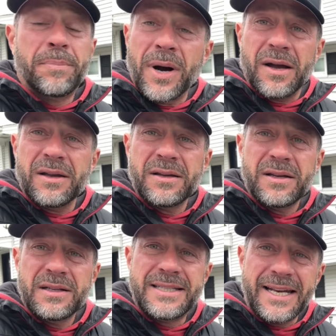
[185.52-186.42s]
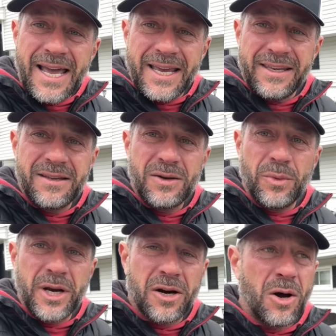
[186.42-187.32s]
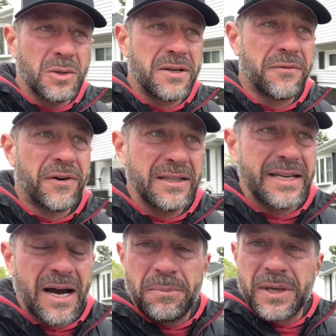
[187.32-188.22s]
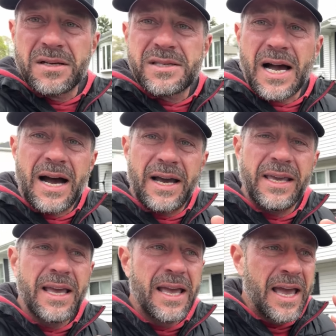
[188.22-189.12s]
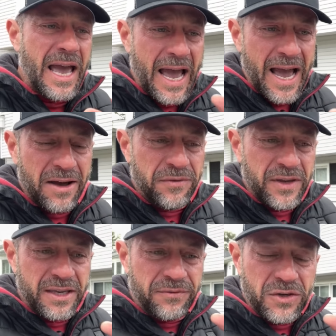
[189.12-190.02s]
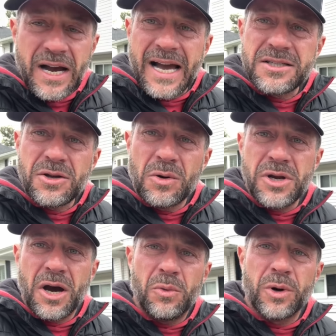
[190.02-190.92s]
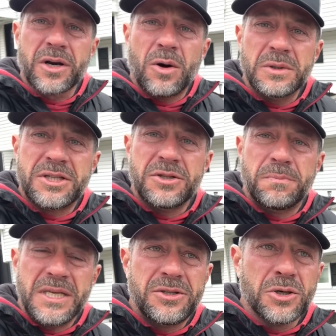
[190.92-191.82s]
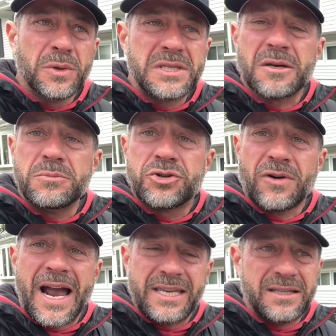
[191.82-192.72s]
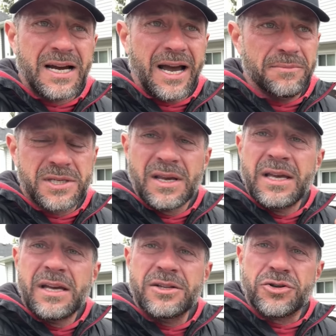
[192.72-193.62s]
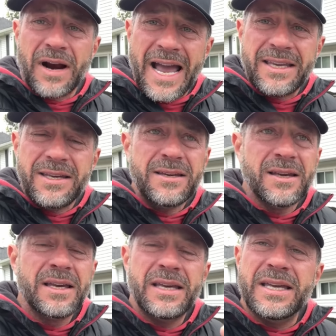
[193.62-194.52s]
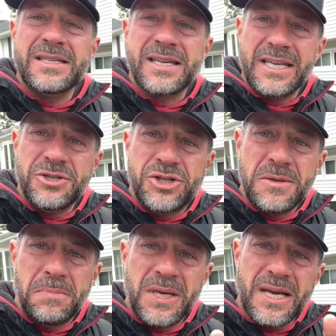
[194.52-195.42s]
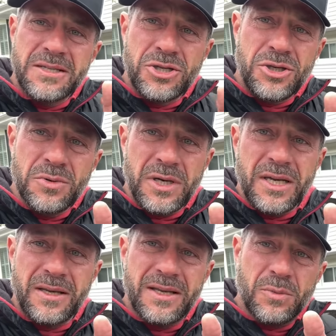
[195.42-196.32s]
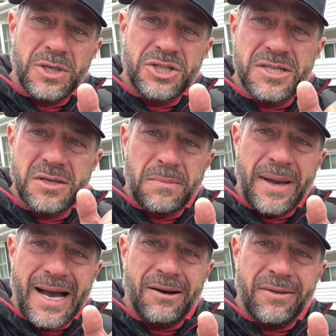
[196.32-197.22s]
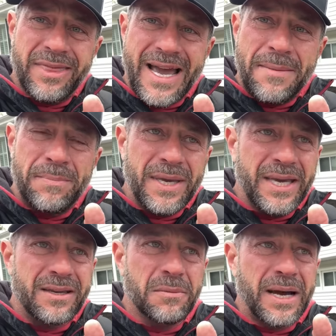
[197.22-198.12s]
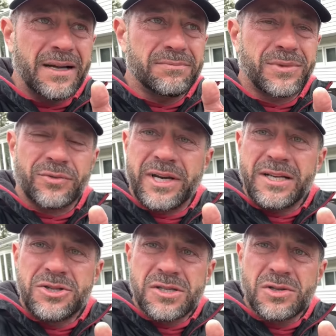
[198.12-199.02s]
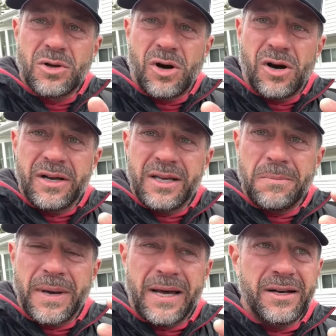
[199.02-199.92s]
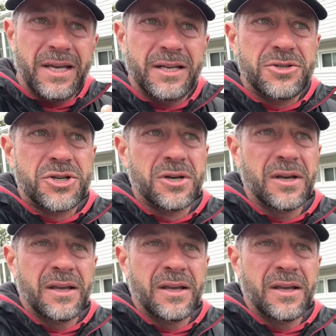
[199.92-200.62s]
But today we are going to find out, because I have, if you guys don't know, we're going to be doing some Dragy times. Dragy is a G P S unit, which is about that big, about three inches long and about an inch